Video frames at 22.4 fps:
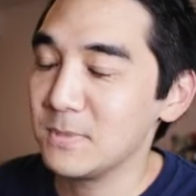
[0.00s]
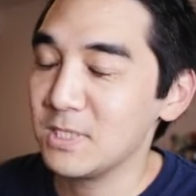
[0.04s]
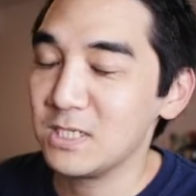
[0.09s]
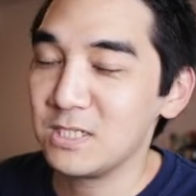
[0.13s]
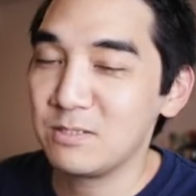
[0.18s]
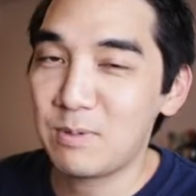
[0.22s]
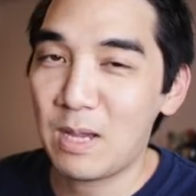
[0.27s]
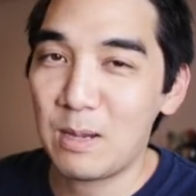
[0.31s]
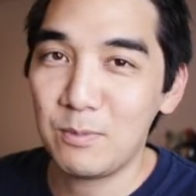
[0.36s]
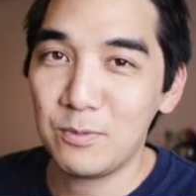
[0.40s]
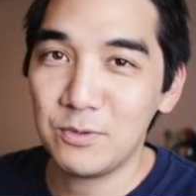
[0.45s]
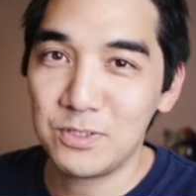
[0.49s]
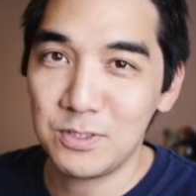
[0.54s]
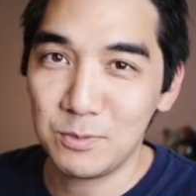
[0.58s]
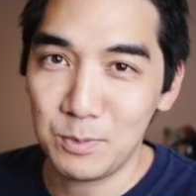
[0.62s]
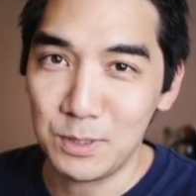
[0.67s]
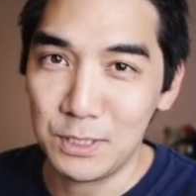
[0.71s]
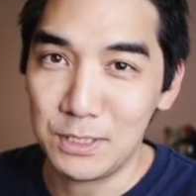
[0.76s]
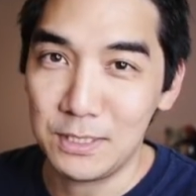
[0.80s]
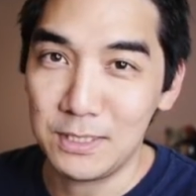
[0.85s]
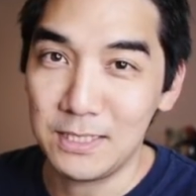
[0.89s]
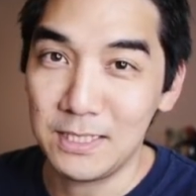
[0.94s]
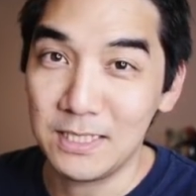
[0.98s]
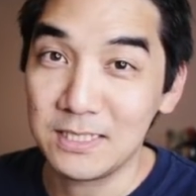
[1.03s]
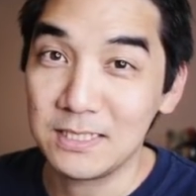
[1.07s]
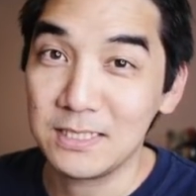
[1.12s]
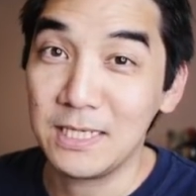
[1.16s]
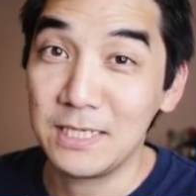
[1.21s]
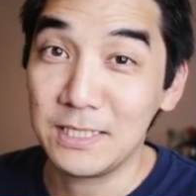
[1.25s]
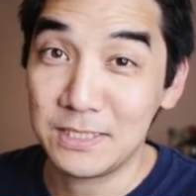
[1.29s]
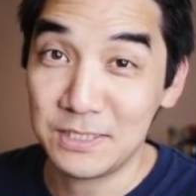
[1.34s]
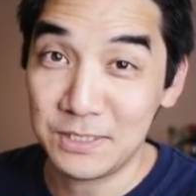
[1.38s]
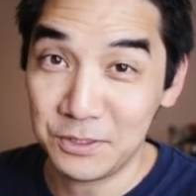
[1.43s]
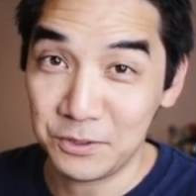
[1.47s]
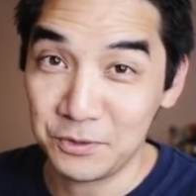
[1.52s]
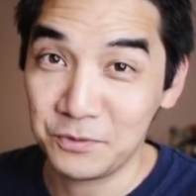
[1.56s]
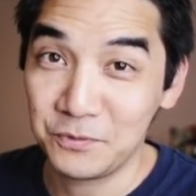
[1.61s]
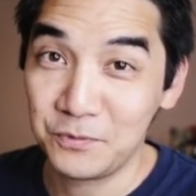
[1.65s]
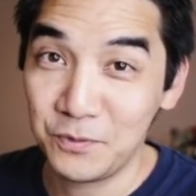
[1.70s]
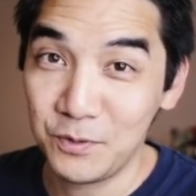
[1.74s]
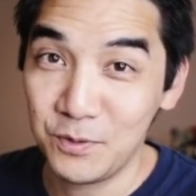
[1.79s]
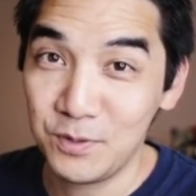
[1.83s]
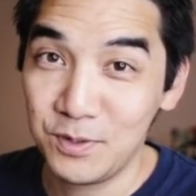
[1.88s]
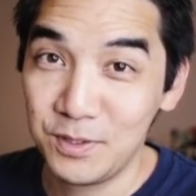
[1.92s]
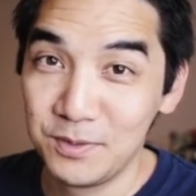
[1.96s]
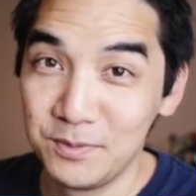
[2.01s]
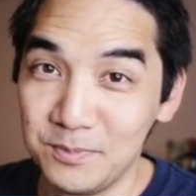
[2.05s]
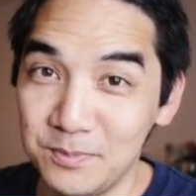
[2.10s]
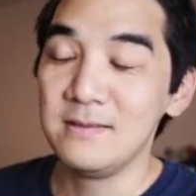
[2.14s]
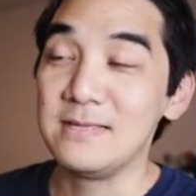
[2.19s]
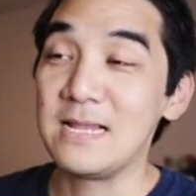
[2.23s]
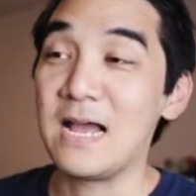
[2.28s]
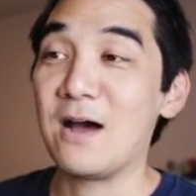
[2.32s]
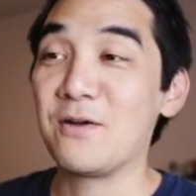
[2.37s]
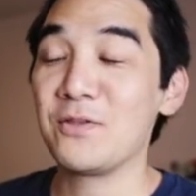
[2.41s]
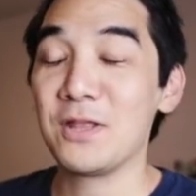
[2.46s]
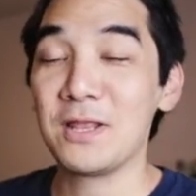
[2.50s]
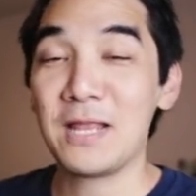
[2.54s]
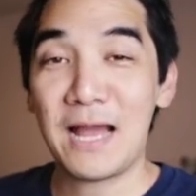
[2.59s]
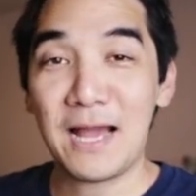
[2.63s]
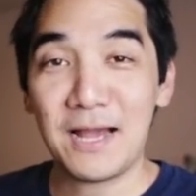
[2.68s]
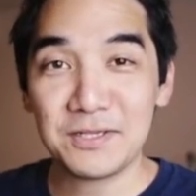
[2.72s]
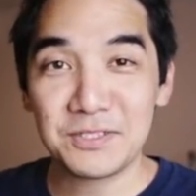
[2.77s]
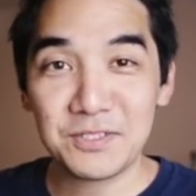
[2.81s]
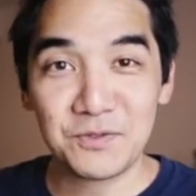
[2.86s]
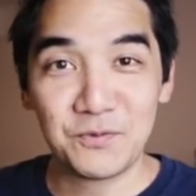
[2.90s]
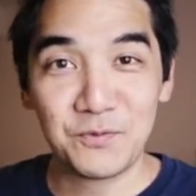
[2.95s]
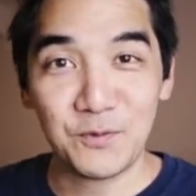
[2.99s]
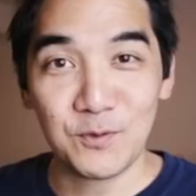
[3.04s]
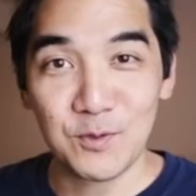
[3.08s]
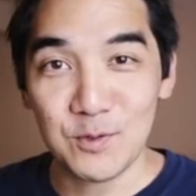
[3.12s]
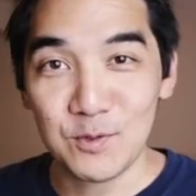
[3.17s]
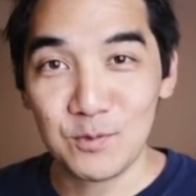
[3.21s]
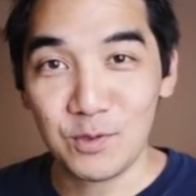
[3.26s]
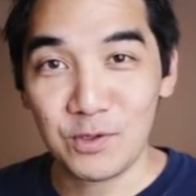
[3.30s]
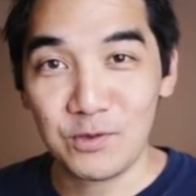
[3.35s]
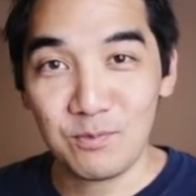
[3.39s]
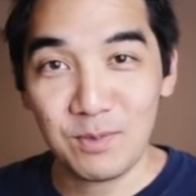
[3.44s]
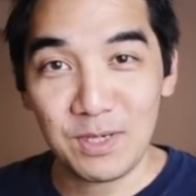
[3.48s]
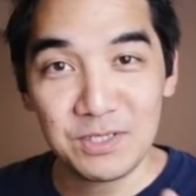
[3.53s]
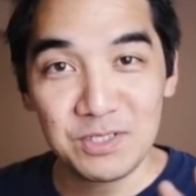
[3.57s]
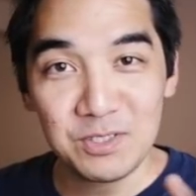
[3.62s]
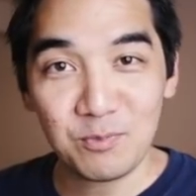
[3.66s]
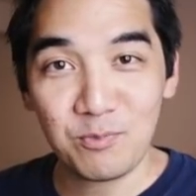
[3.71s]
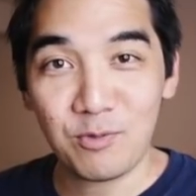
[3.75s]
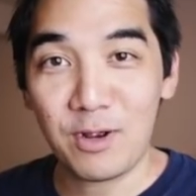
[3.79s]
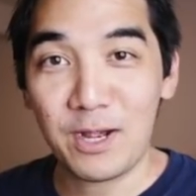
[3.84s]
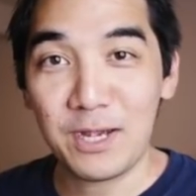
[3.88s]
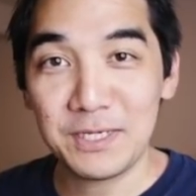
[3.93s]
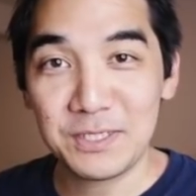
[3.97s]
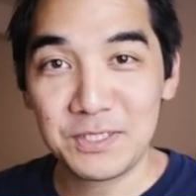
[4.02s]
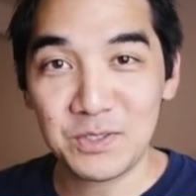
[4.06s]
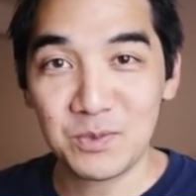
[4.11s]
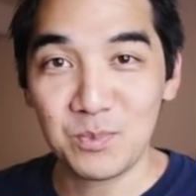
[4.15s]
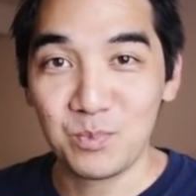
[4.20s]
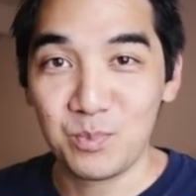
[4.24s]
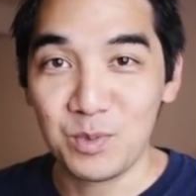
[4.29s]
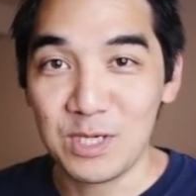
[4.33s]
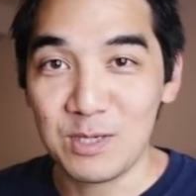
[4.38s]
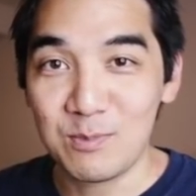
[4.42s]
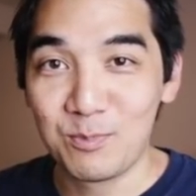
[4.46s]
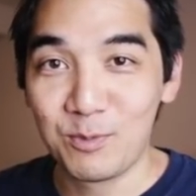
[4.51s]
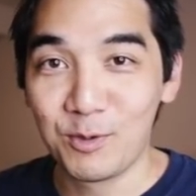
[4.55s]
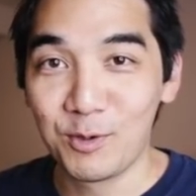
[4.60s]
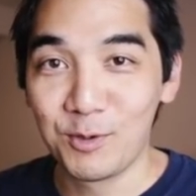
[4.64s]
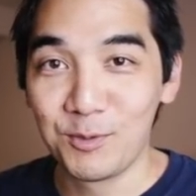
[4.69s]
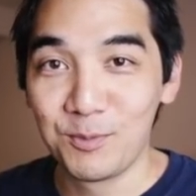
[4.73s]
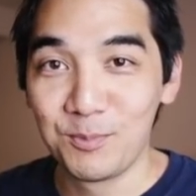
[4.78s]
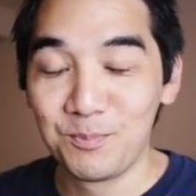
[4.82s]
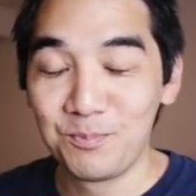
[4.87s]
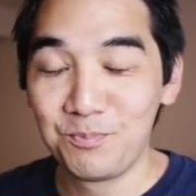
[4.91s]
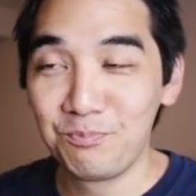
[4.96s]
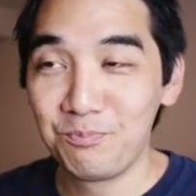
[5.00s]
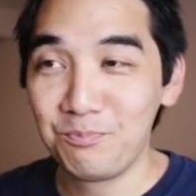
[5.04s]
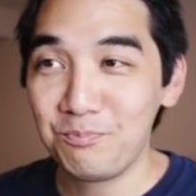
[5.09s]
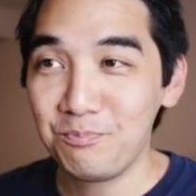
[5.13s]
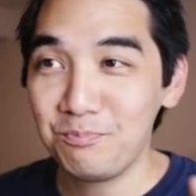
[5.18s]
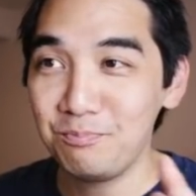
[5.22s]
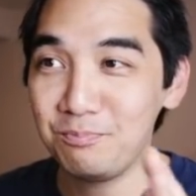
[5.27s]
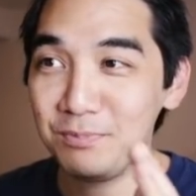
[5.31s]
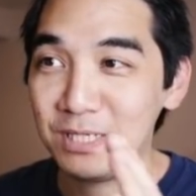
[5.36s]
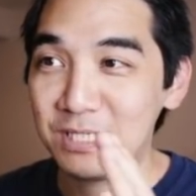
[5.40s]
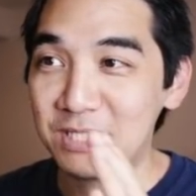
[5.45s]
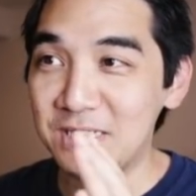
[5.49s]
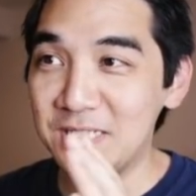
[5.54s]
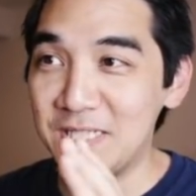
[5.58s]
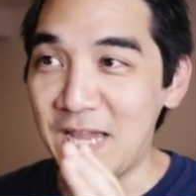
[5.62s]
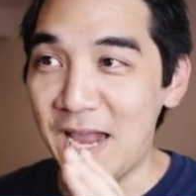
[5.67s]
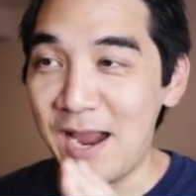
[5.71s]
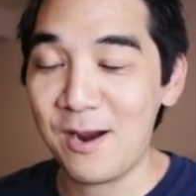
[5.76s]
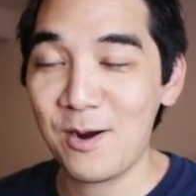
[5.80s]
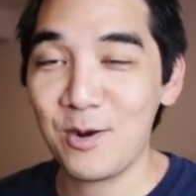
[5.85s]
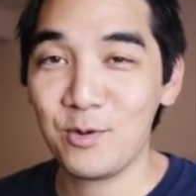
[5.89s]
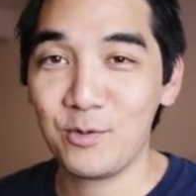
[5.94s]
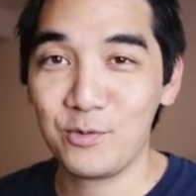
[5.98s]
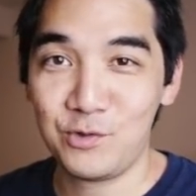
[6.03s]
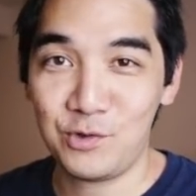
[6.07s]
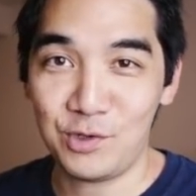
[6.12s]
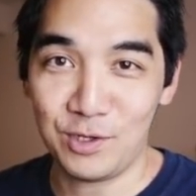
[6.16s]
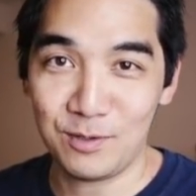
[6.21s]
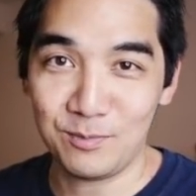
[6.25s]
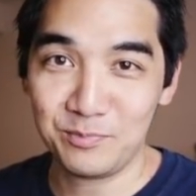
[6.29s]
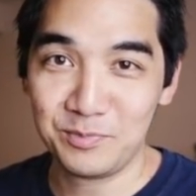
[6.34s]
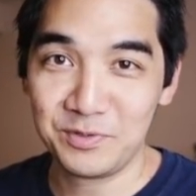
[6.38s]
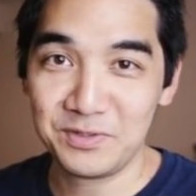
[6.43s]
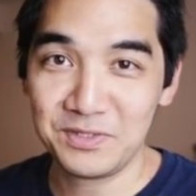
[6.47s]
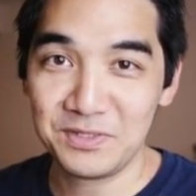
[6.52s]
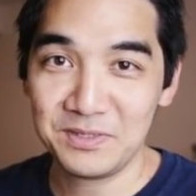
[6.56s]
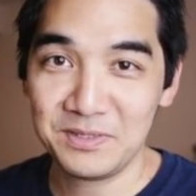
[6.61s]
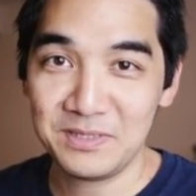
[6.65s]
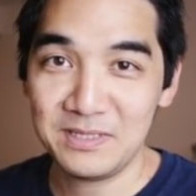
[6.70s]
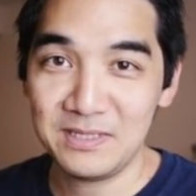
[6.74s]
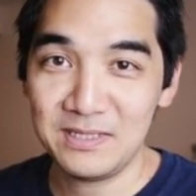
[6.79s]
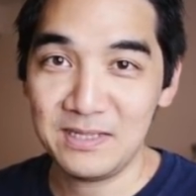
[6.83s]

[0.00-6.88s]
spam musubi is an S tier food. Now the last food, which may surprise some people, it's taro chips.